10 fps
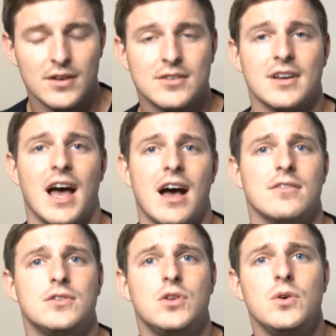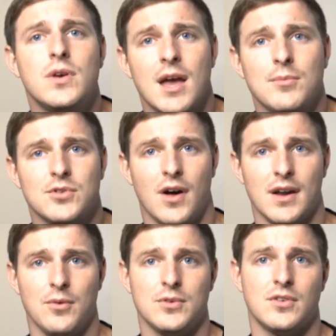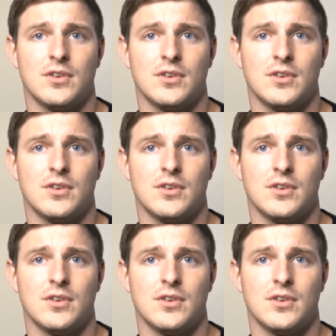It's going to have 2 cameras on it, which